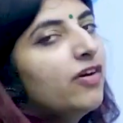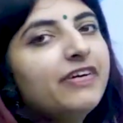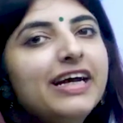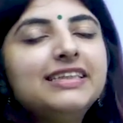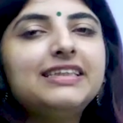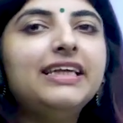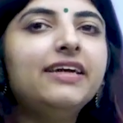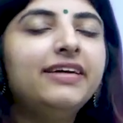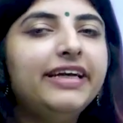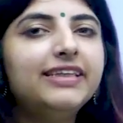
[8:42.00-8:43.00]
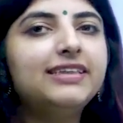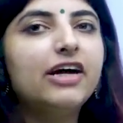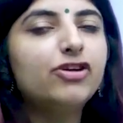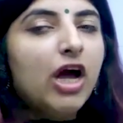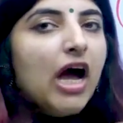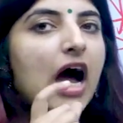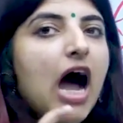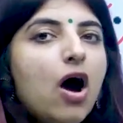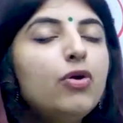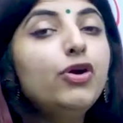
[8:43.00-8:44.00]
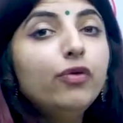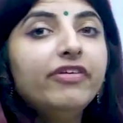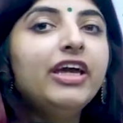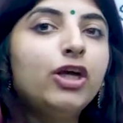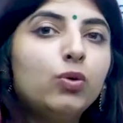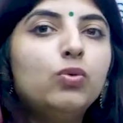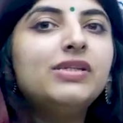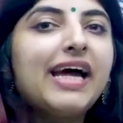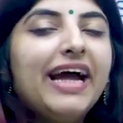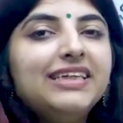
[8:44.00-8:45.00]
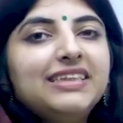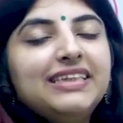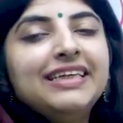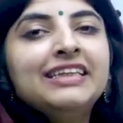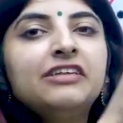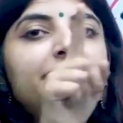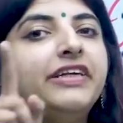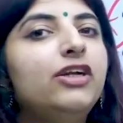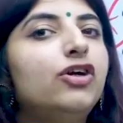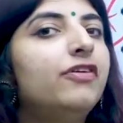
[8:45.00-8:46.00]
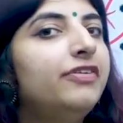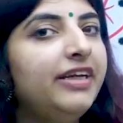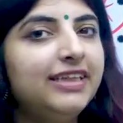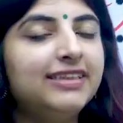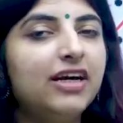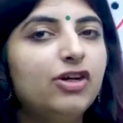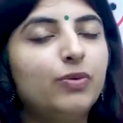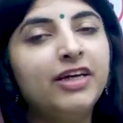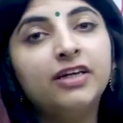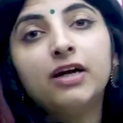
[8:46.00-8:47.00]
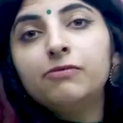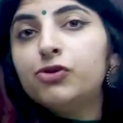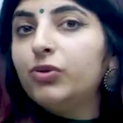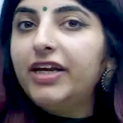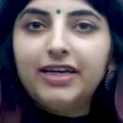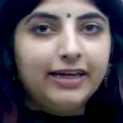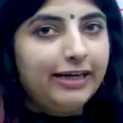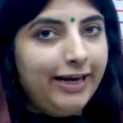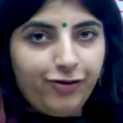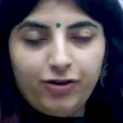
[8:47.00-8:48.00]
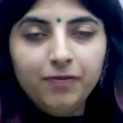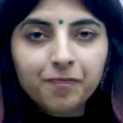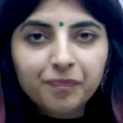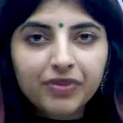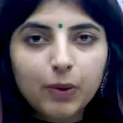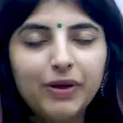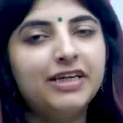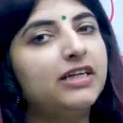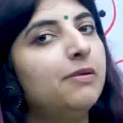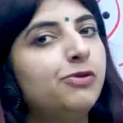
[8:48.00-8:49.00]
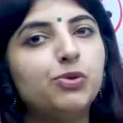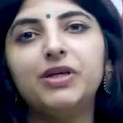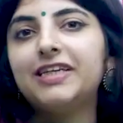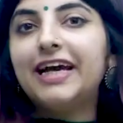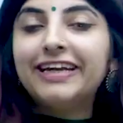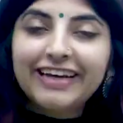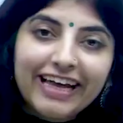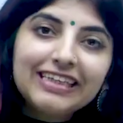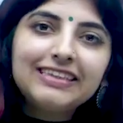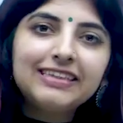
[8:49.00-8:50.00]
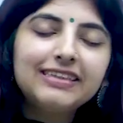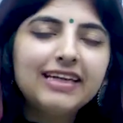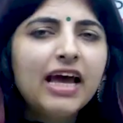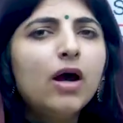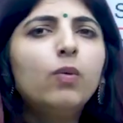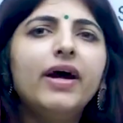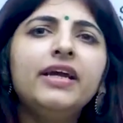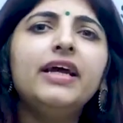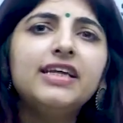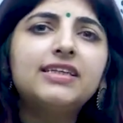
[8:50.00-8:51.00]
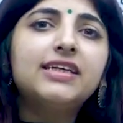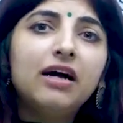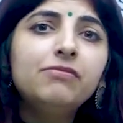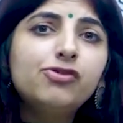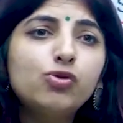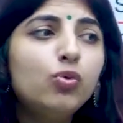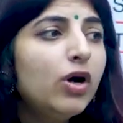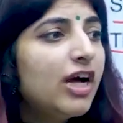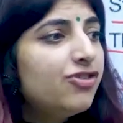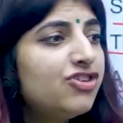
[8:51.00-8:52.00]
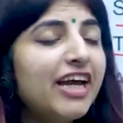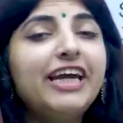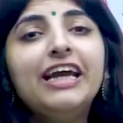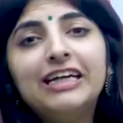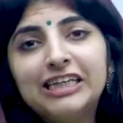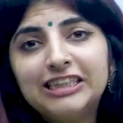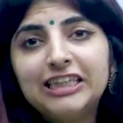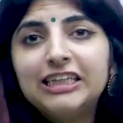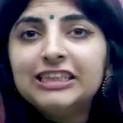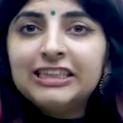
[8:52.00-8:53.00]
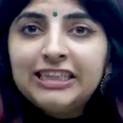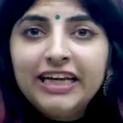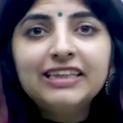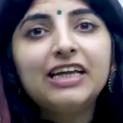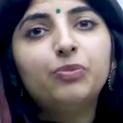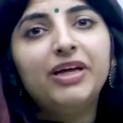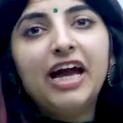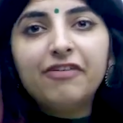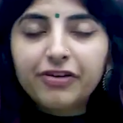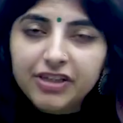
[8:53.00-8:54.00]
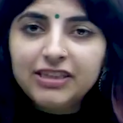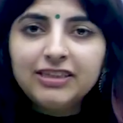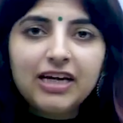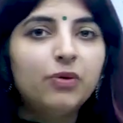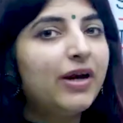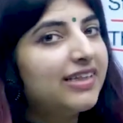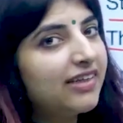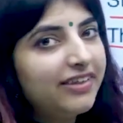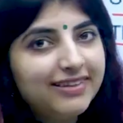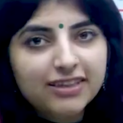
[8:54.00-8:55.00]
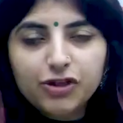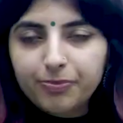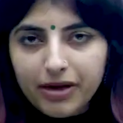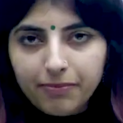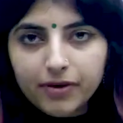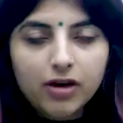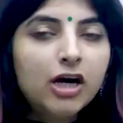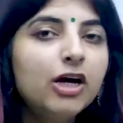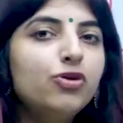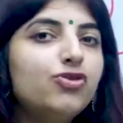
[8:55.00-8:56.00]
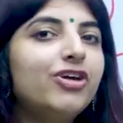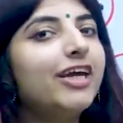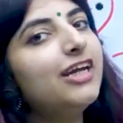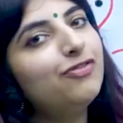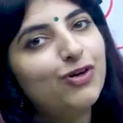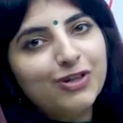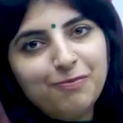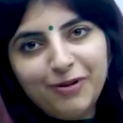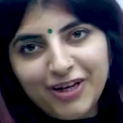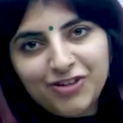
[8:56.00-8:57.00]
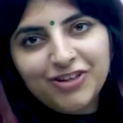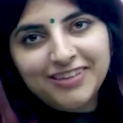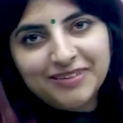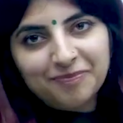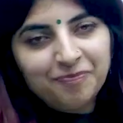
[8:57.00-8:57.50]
of ICT in research. How do we use ICT in the field of research when it comes to data collection? when it comes to data analysis, when it comes to checking certain thing that we have written down as a research paper to check it for the plagiarism.